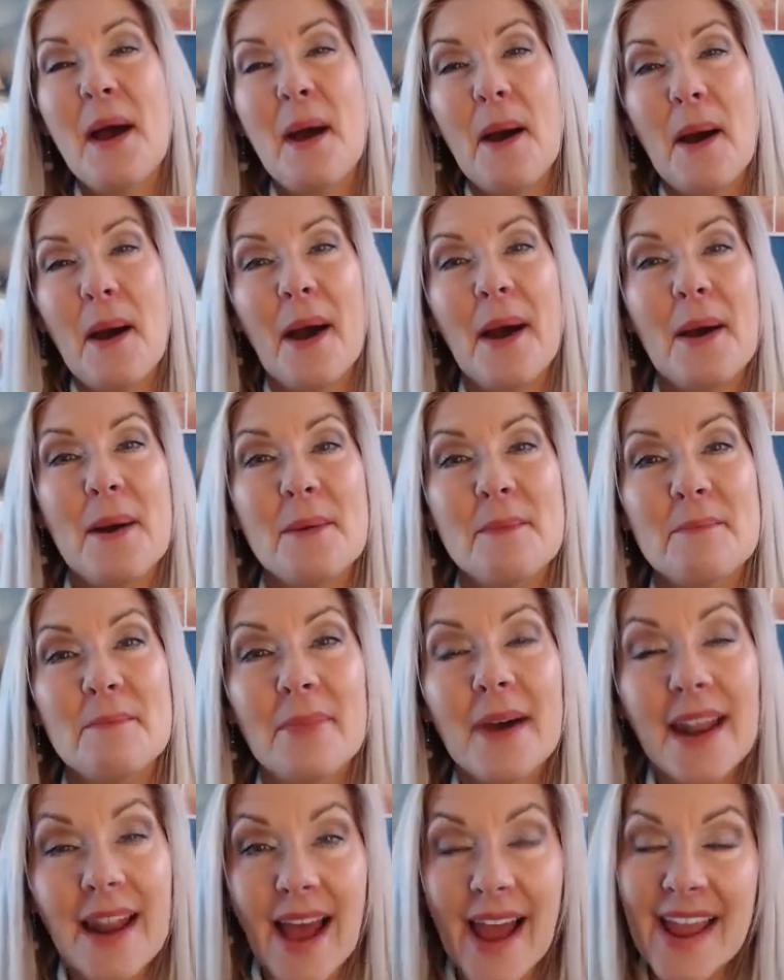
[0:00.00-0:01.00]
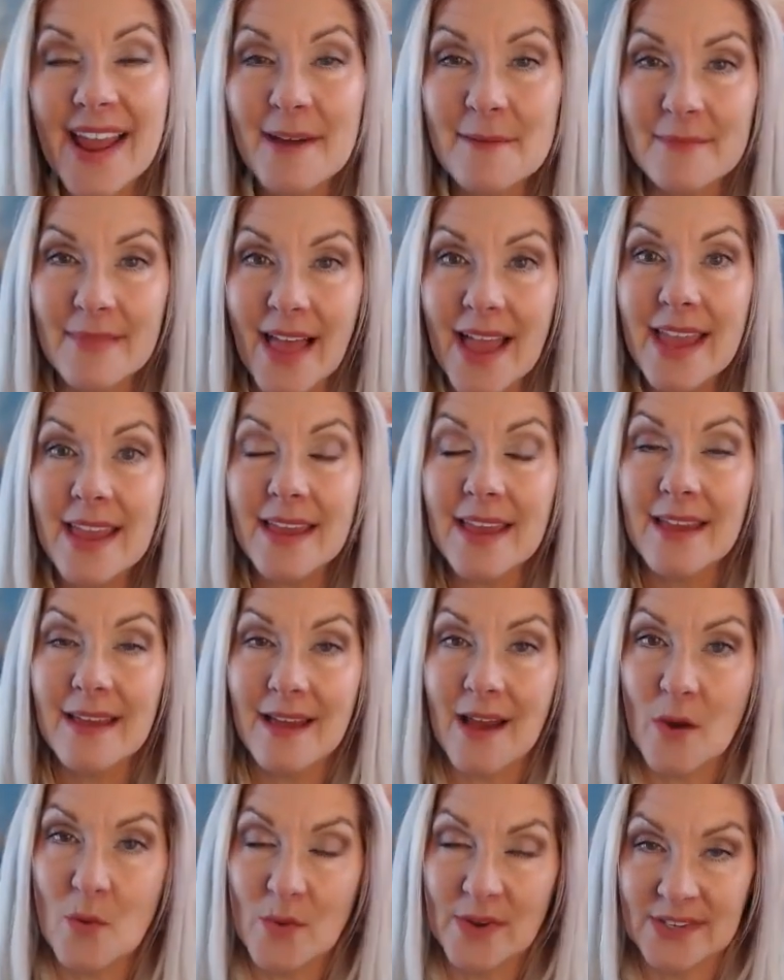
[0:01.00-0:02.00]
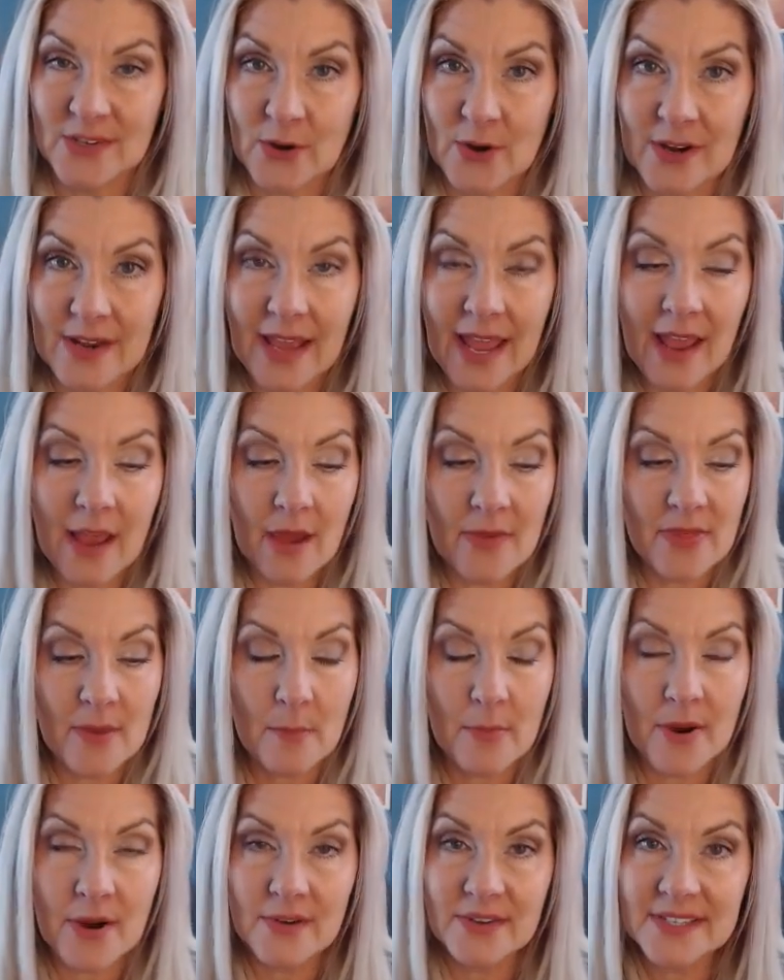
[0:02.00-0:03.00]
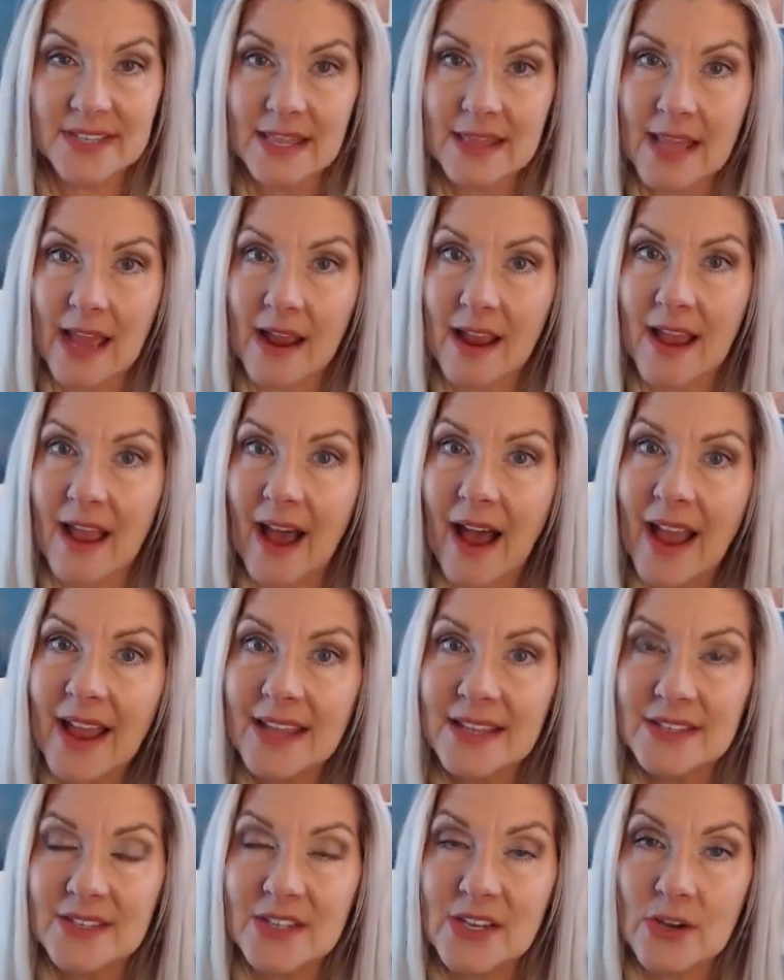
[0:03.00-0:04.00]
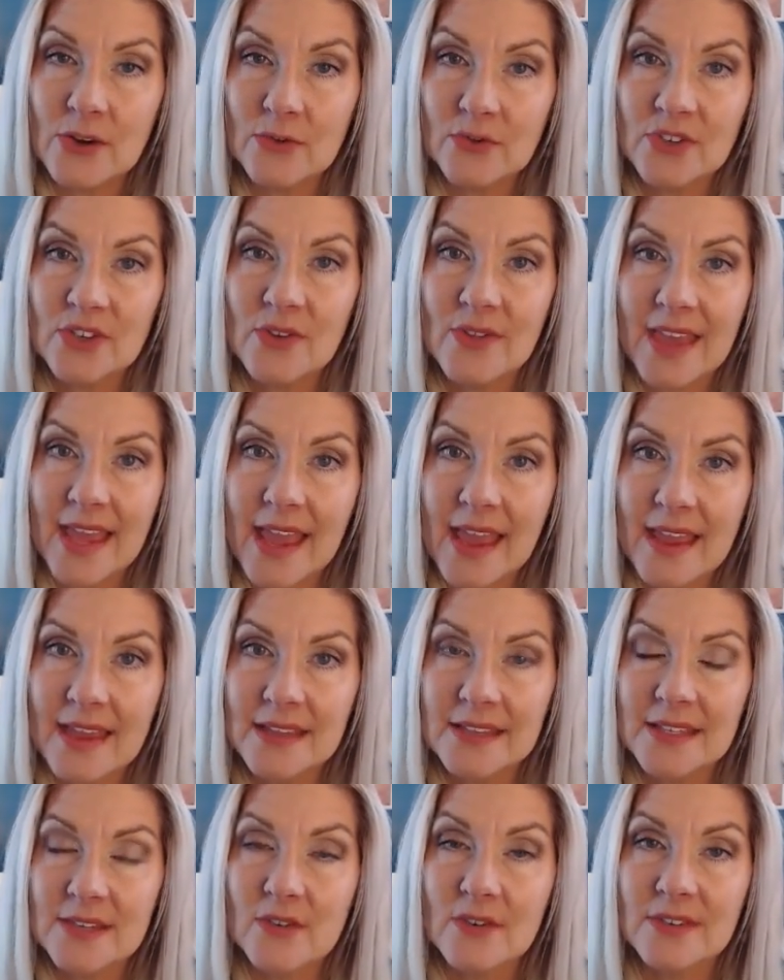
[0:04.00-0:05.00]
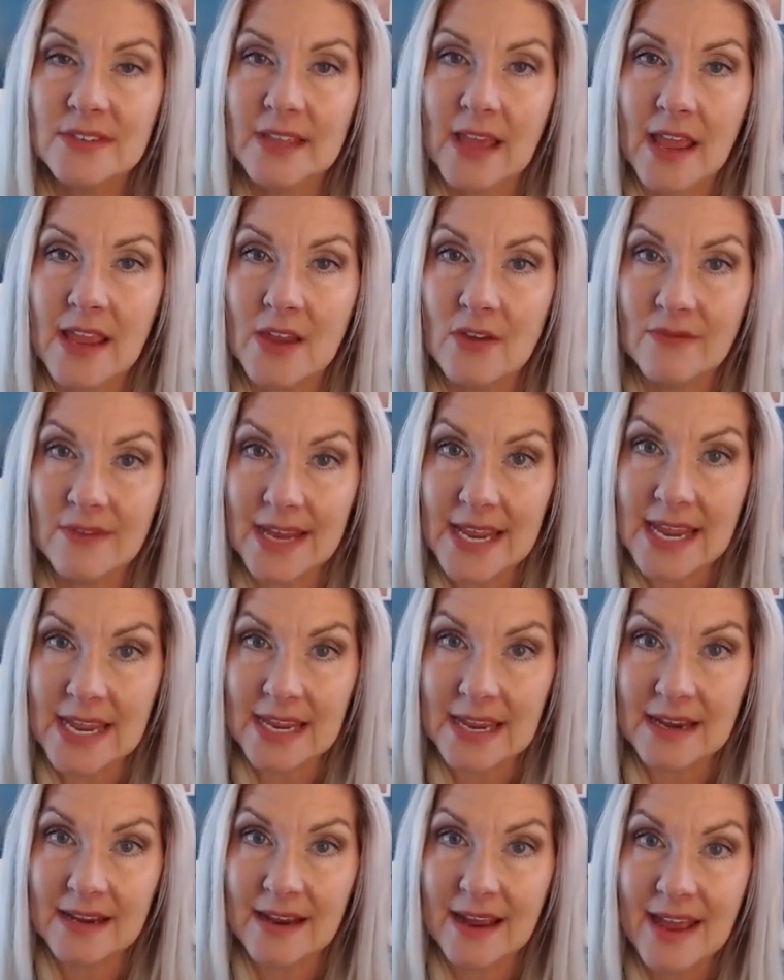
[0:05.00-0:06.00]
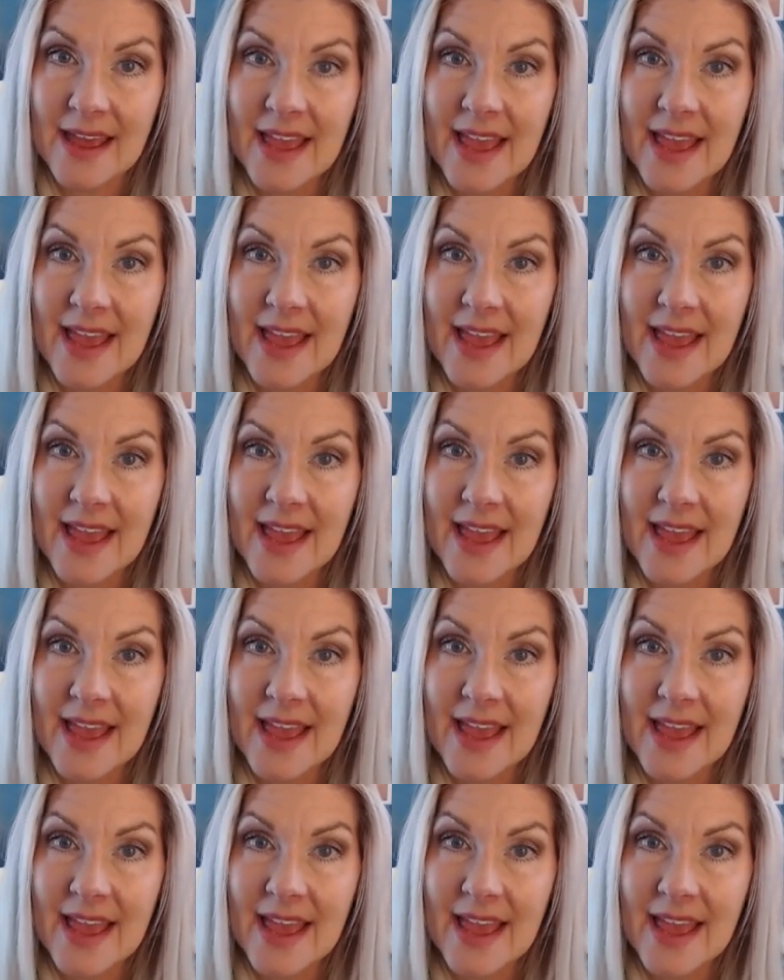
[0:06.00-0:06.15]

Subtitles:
I am like a wizard, like the person that guides you to the answers that you need.